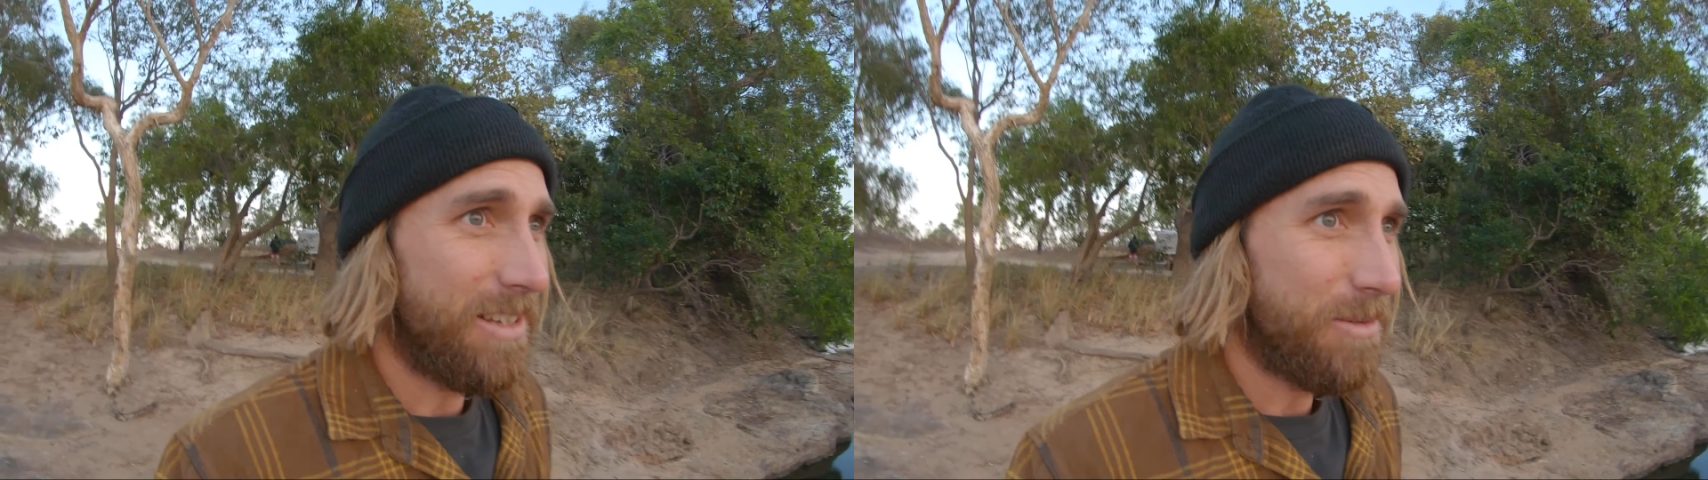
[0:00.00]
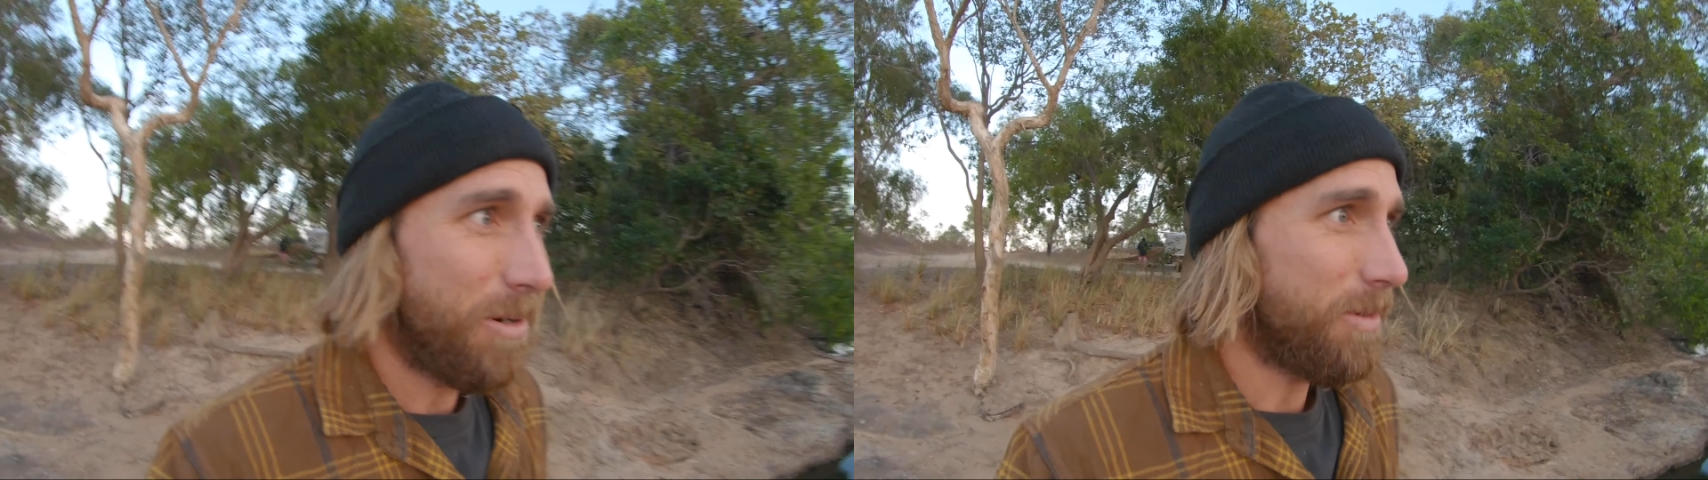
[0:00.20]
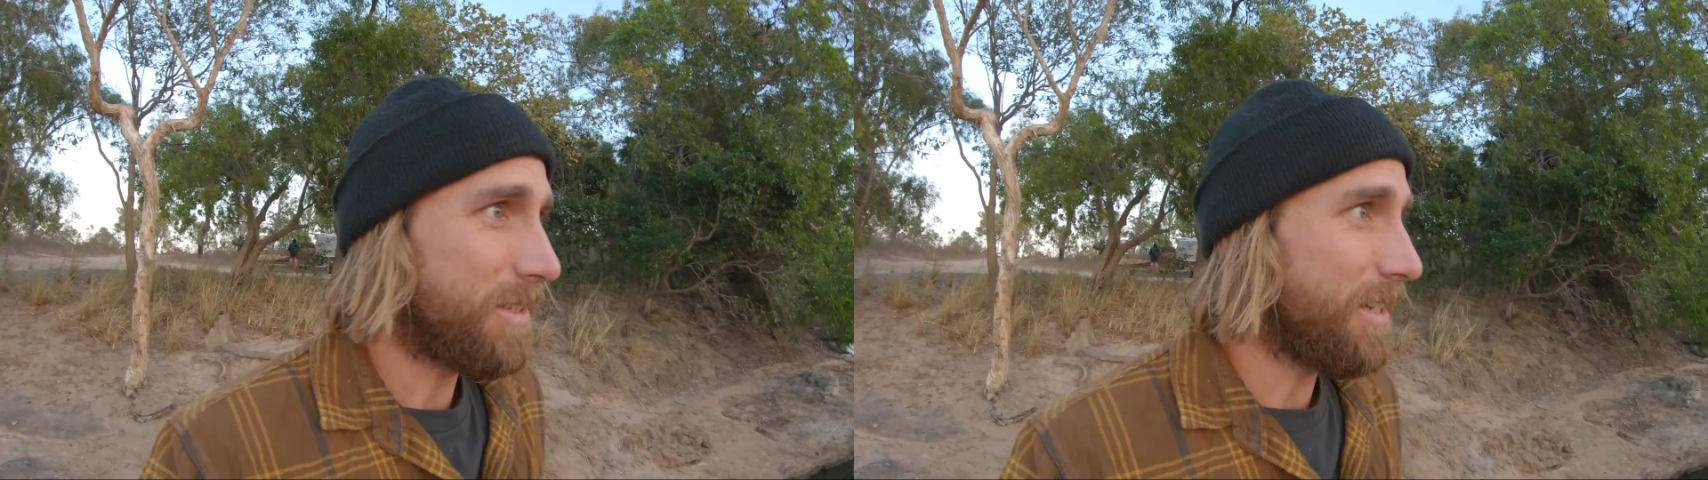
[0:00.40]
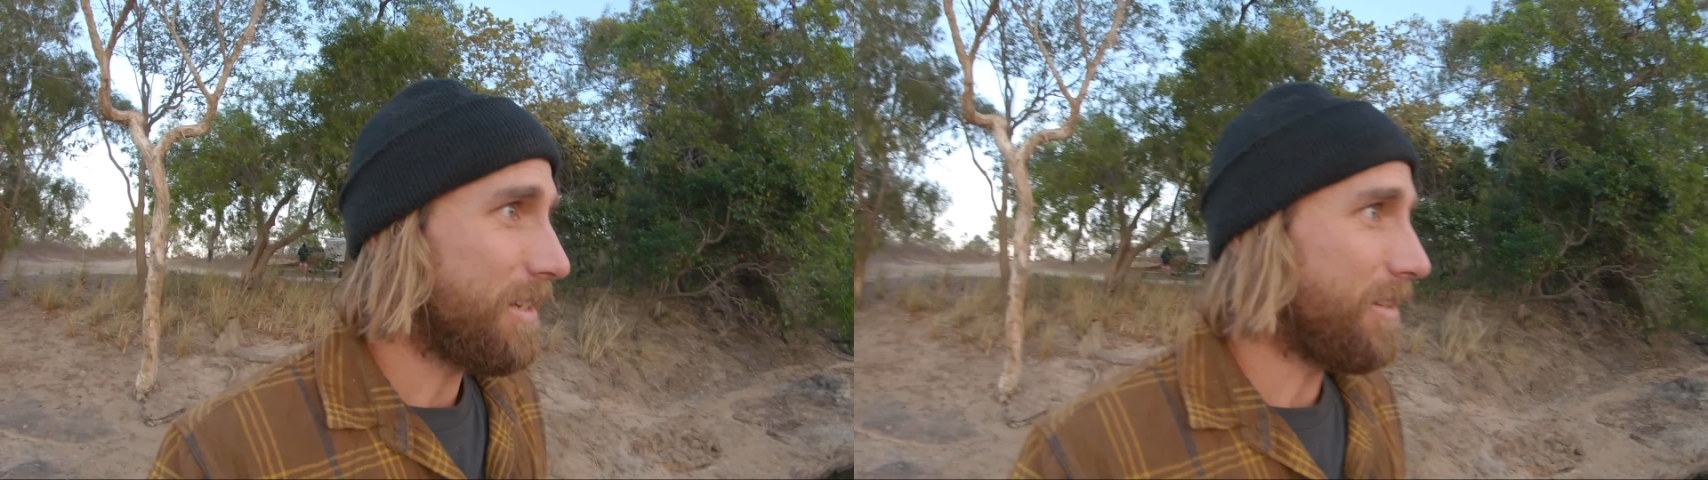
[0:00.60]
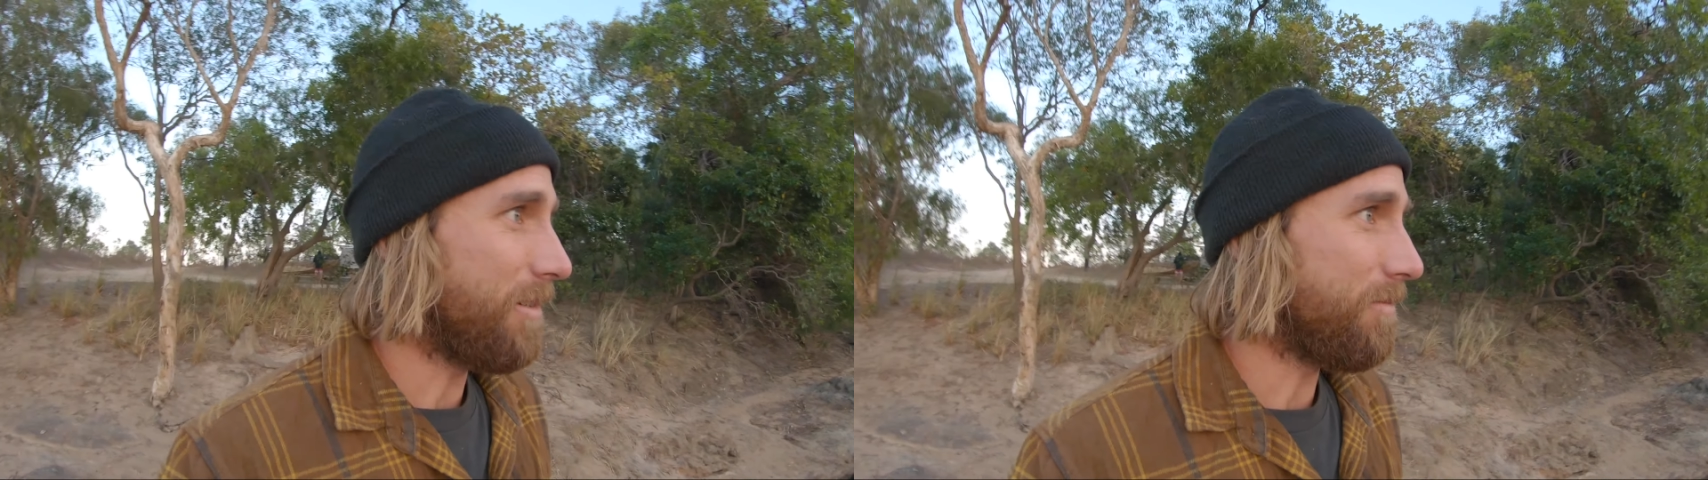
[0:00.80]
You can probably
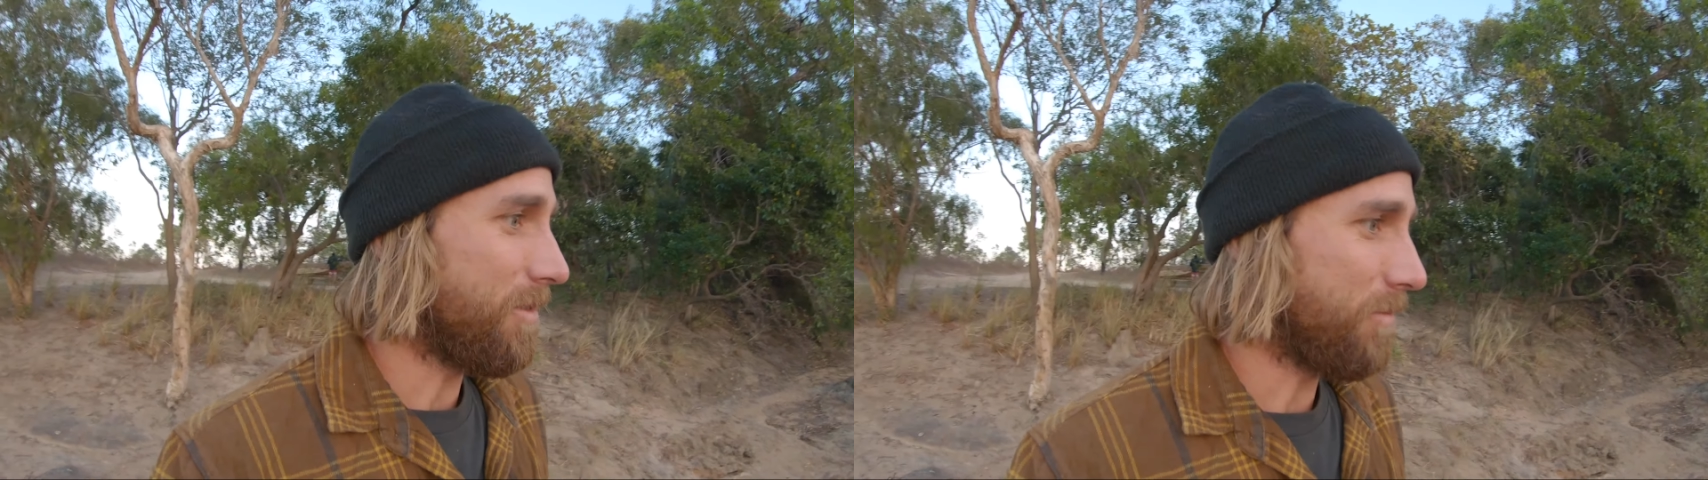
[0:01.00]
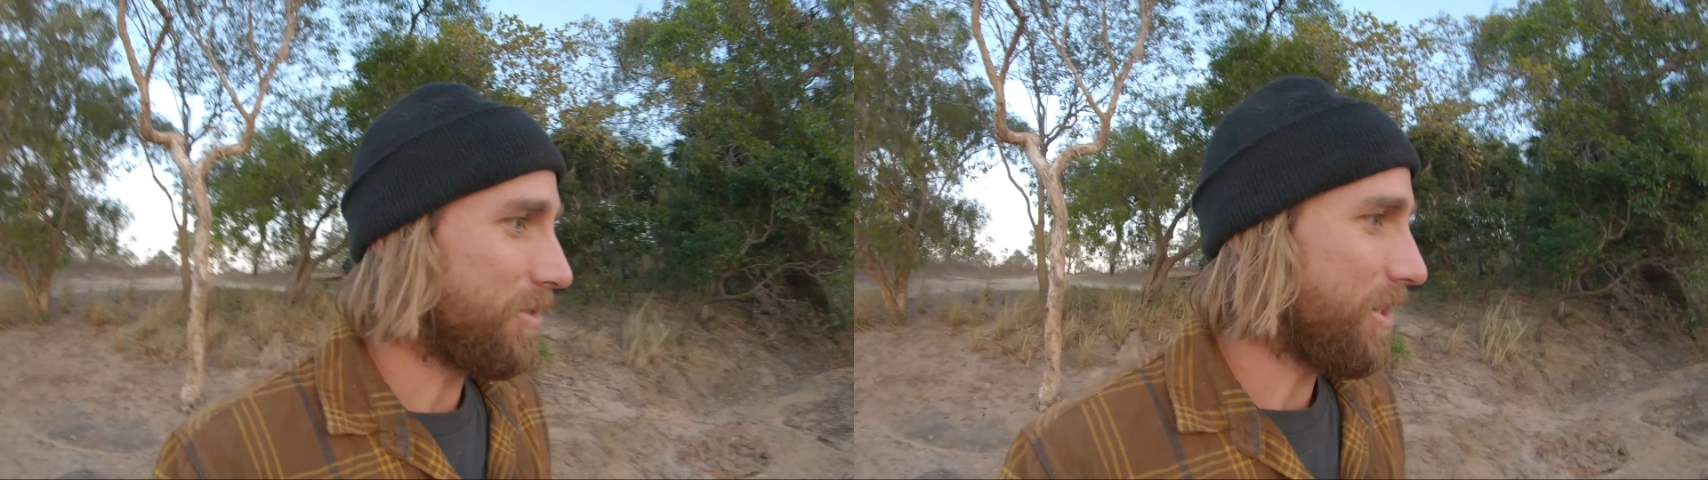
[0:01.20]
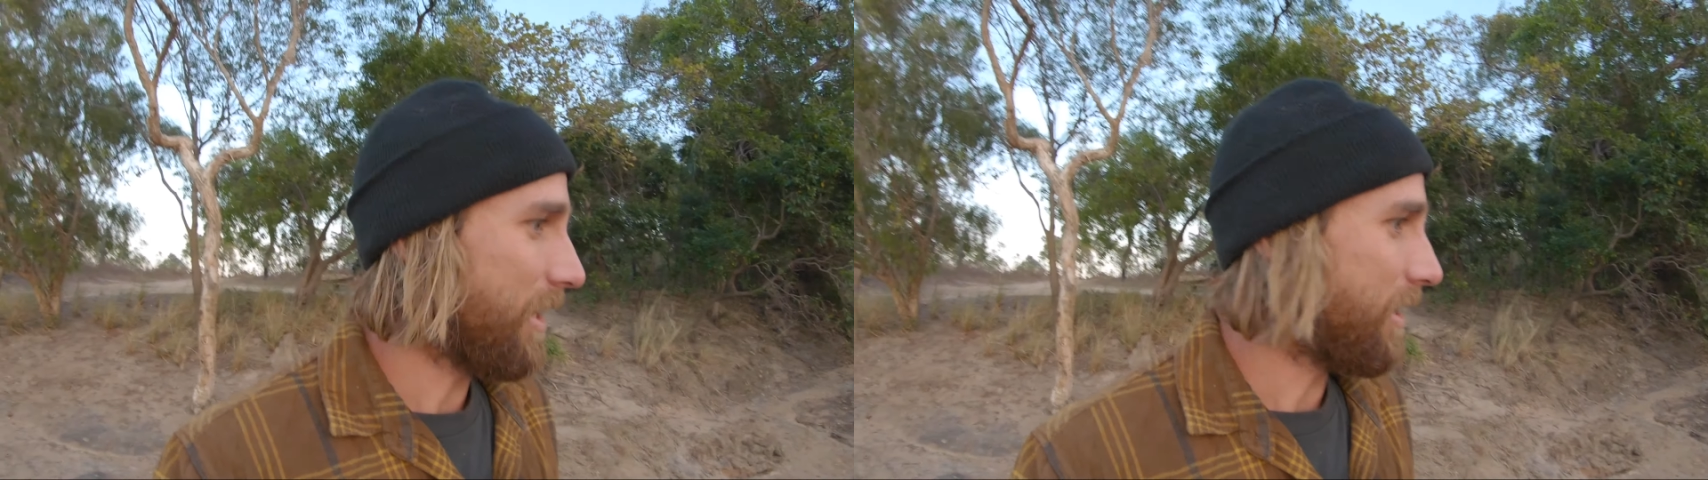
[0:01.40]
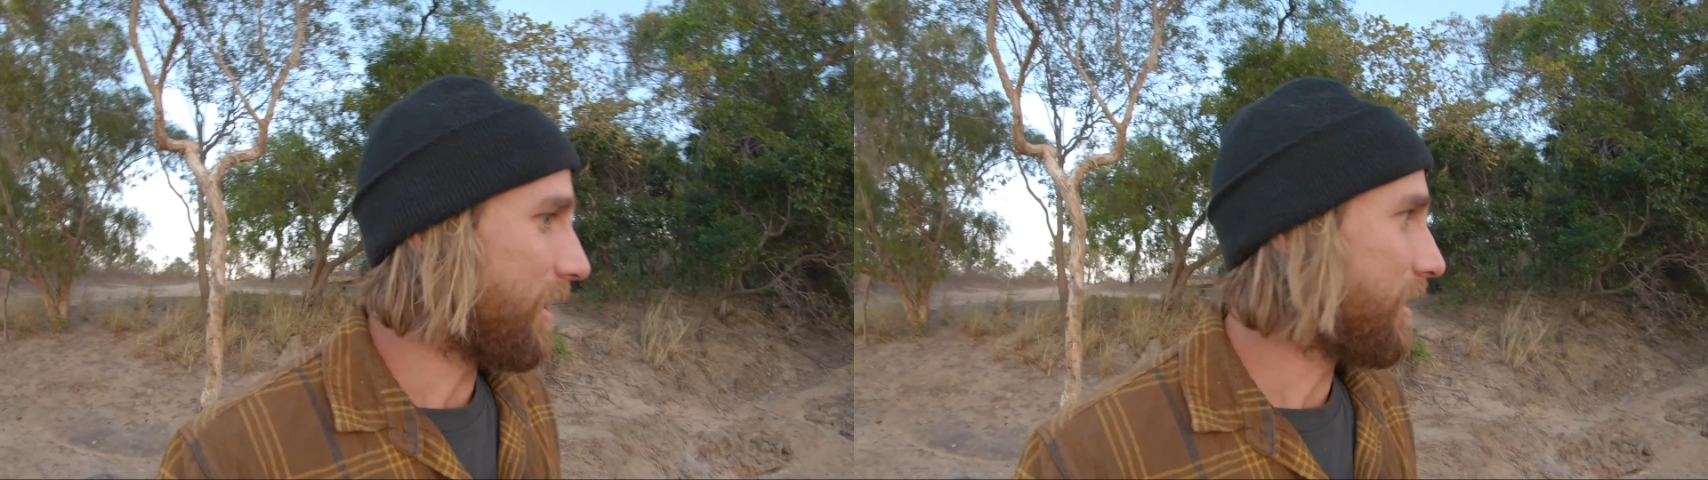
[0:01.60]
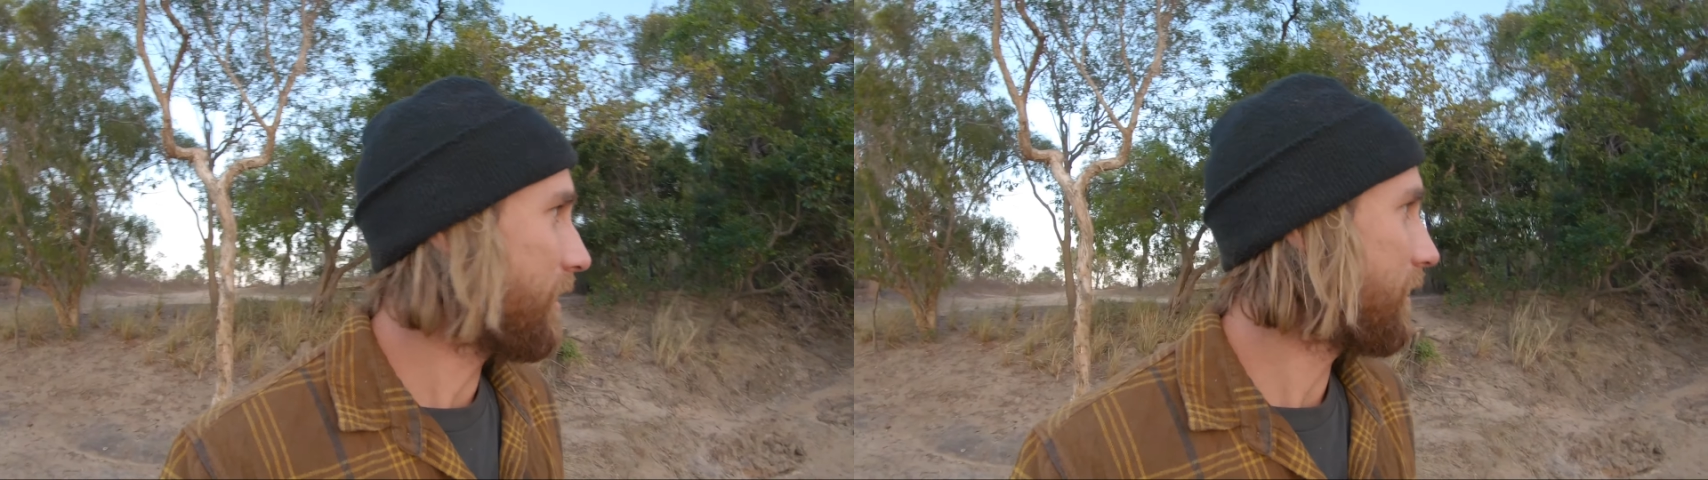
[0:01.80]
see that I'm
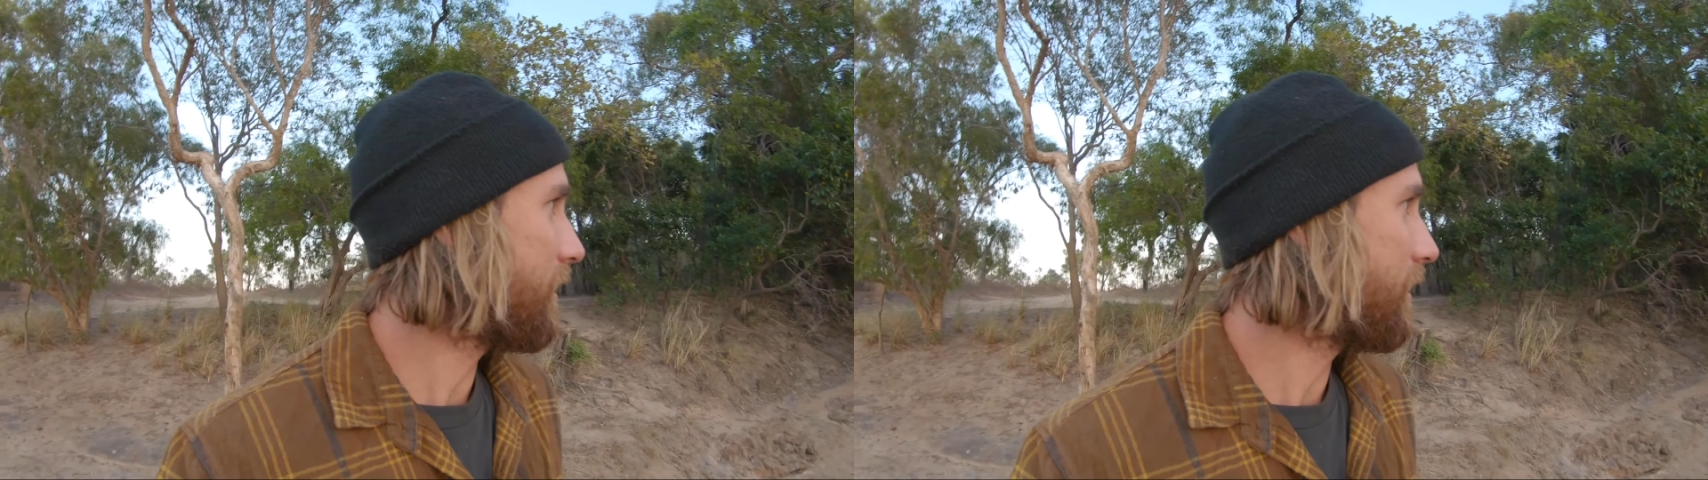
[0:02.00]
shaking,